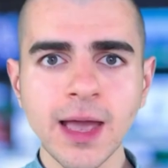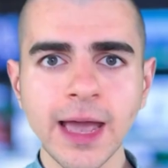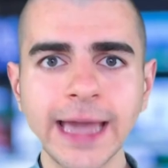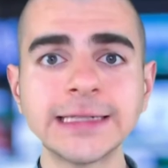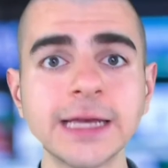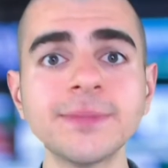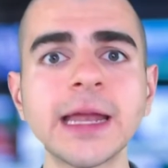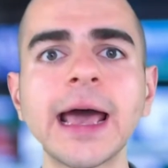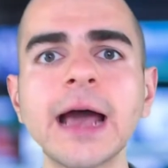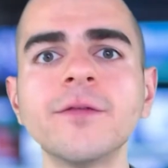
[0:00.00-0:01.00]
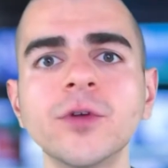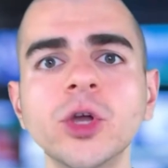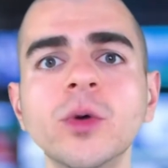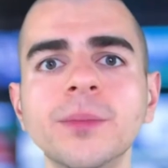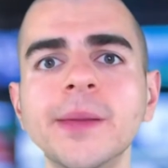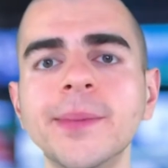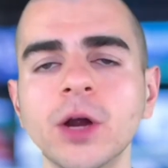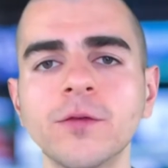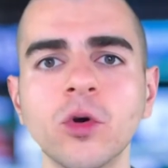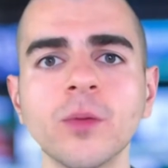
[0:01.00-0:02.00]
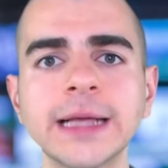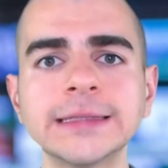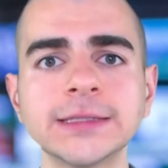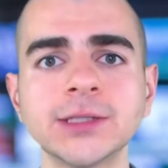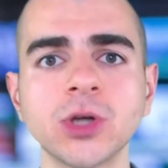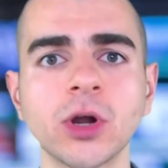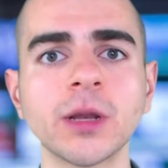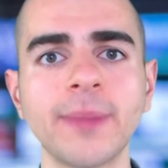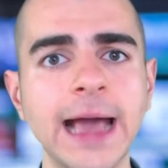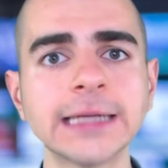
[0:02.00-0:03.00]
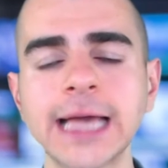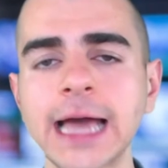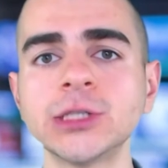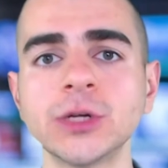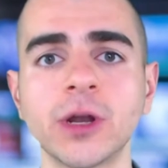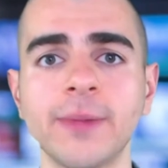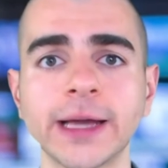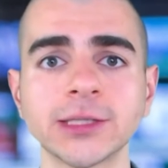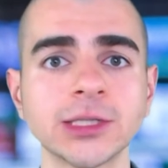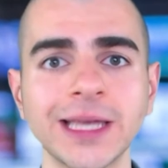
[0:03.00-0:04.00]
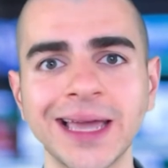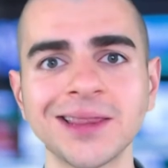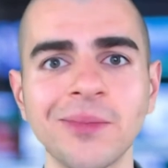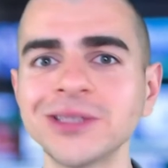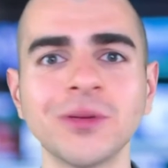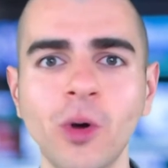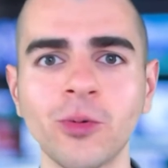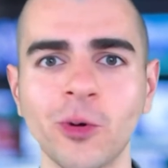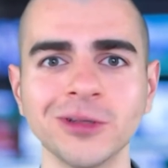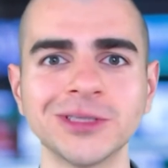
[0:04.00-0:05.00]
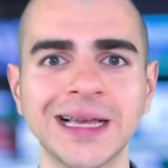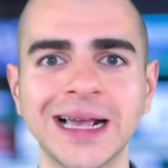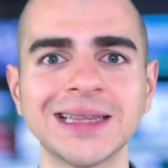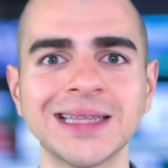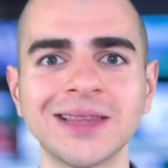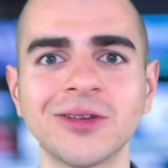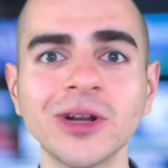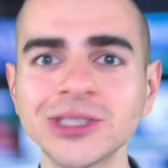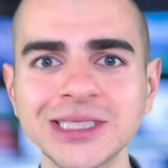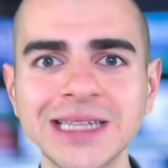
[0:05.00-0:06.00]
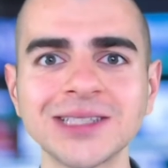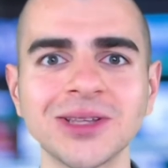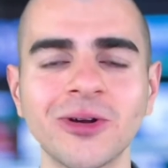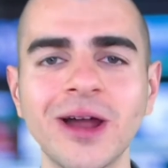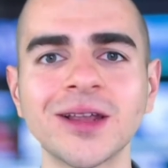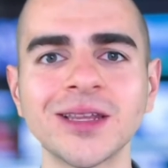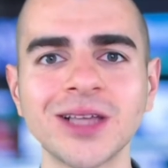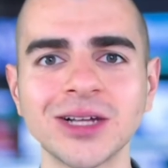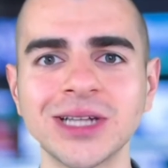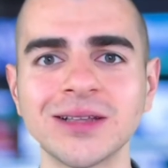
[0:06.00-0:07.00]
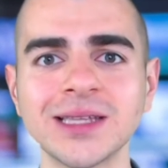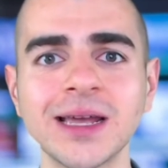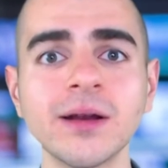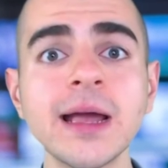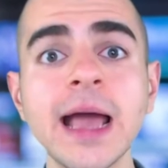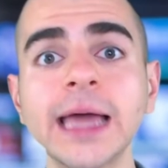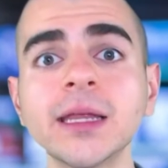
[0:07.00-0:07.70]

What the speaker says: A tip that I have for you in PPR formats is to target pass-catching running backs because they get the best of both worlds. They get to get the rushing stats on the ground and the touchdowns there, and then they